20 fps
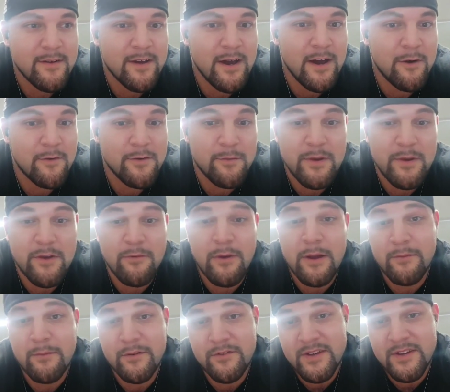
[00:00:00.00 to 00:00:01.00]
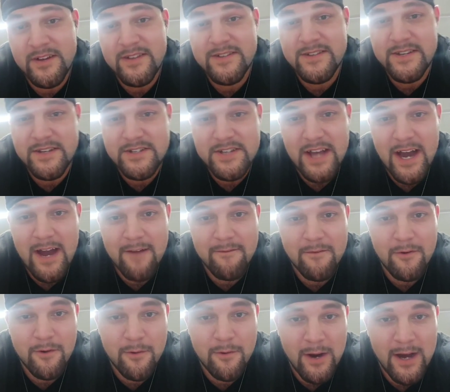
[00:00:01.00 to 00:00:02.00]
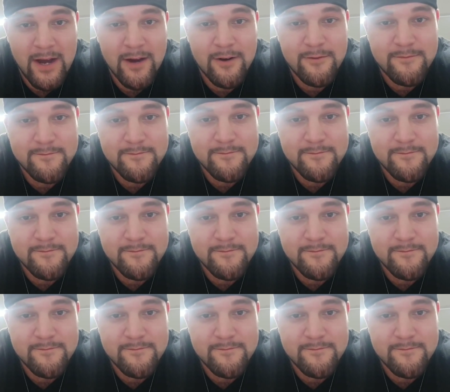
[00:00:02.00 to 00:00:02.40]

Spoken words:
I was a big Rainbow Six Siege guy for a while.